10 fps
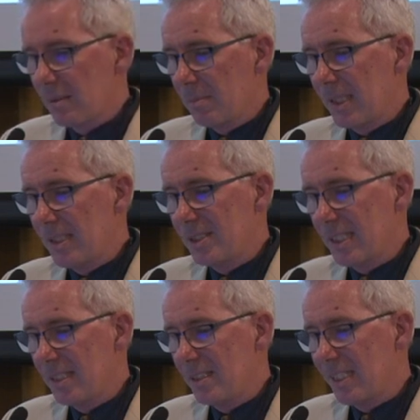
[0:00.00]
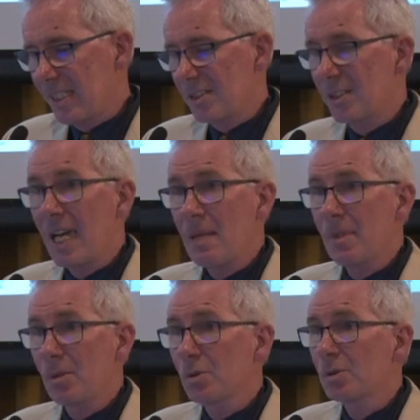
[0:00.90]
Please send these to
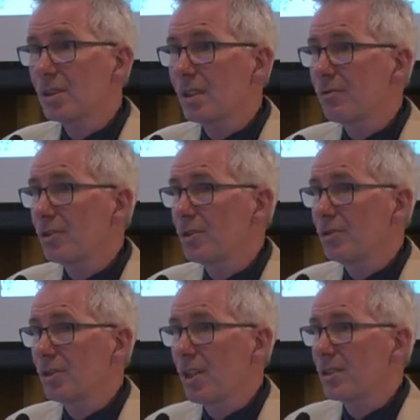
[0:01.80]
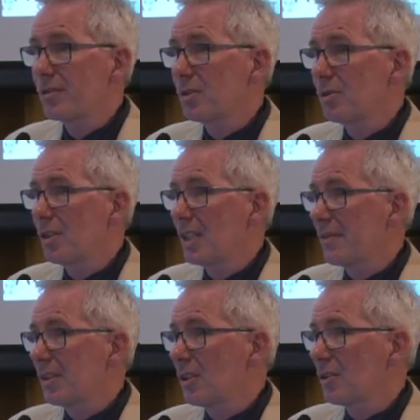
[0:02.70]
Amy Dawson, and for you, those of you who don't have
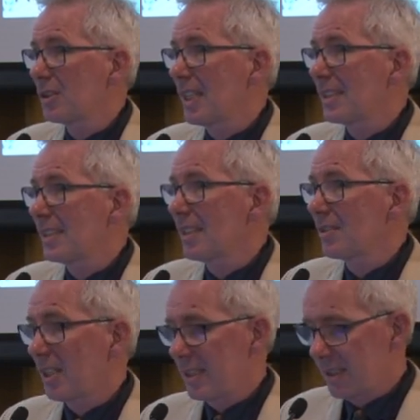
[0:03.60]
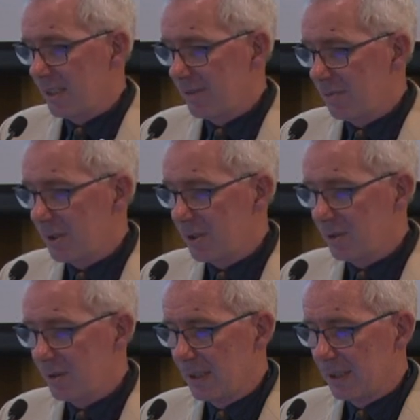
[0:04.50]
her contact details, I can give them to
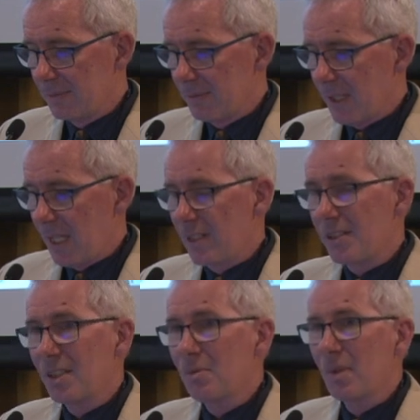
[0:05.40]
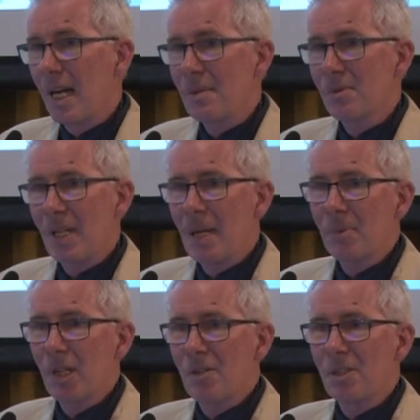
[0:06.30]
you, and she will aim to
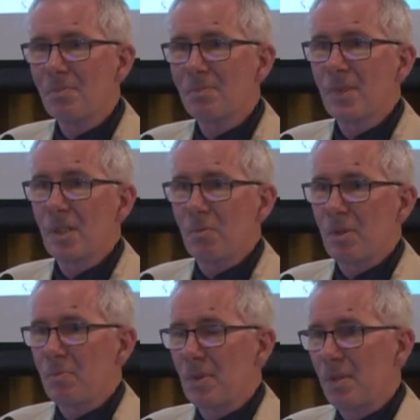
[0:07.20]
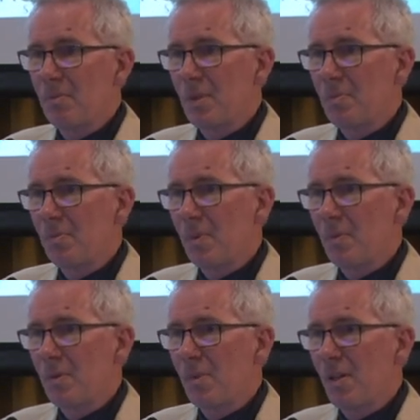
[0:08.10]
upload them within, with,
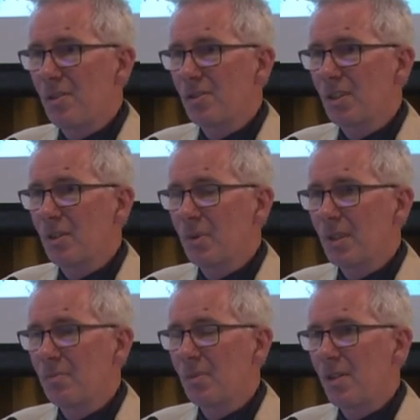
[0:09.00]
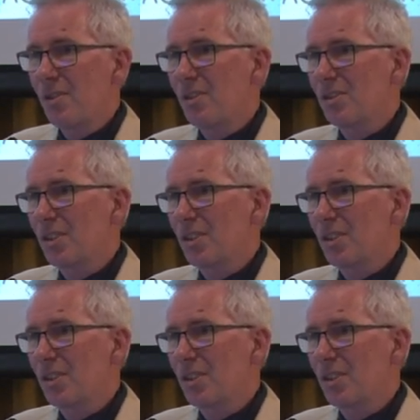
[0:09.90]
with both the, within both those